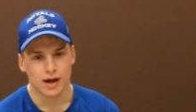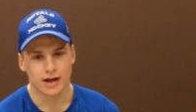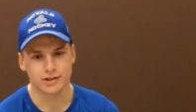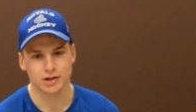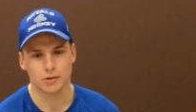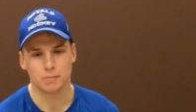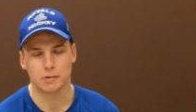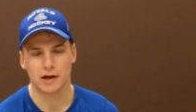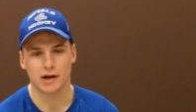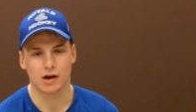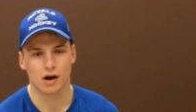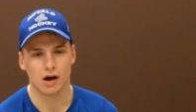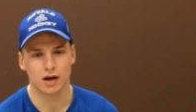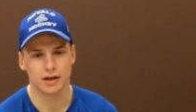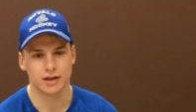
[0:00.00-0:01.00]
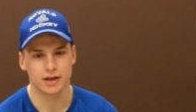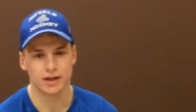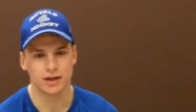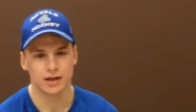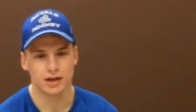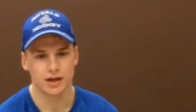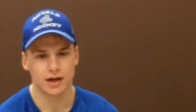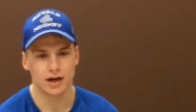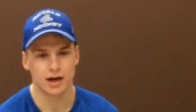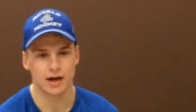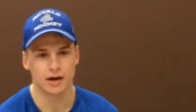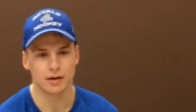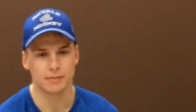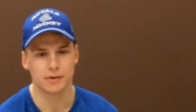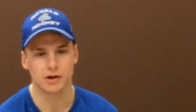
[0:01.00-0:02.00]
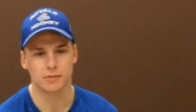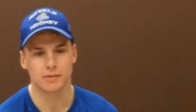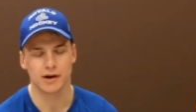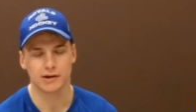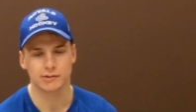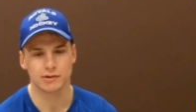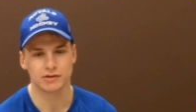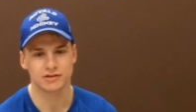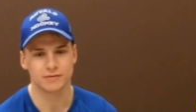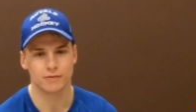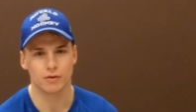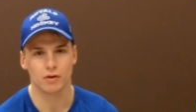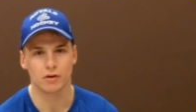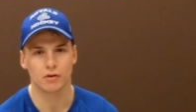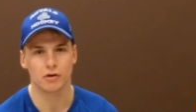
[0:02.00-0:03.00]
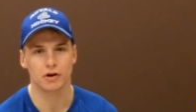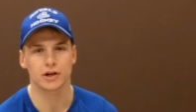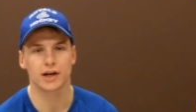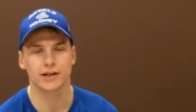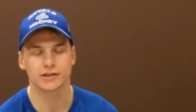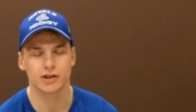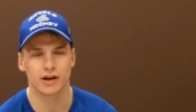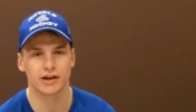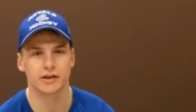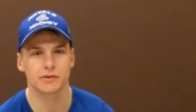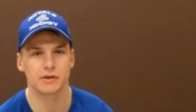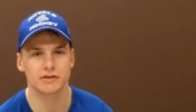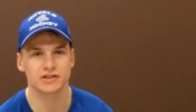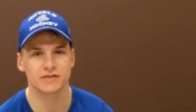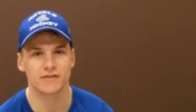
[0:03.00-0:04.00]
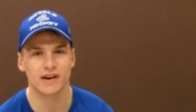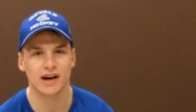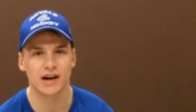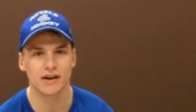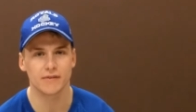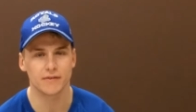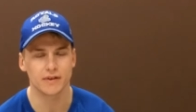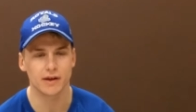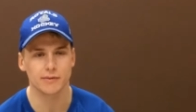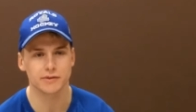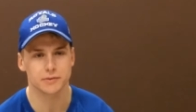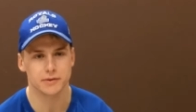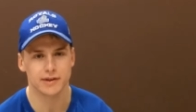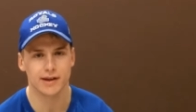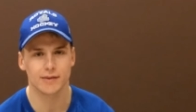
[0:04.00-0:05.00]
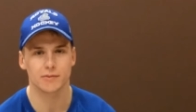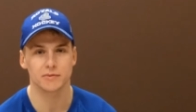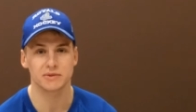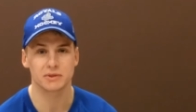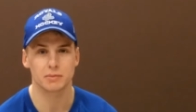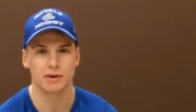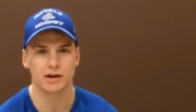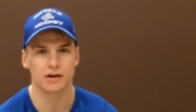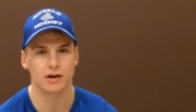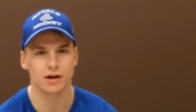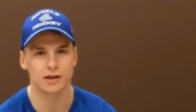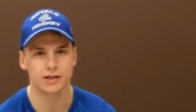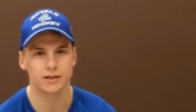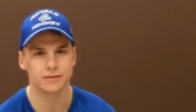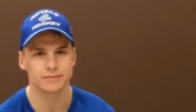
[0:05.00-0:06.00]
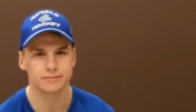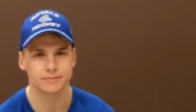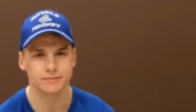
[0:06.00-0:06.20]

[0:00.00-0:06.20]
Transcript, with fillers: I started playing hockey, uh, Peter Puck, when I was four, organized hockey when I was five, and that was with Kamloops Minor Hockey.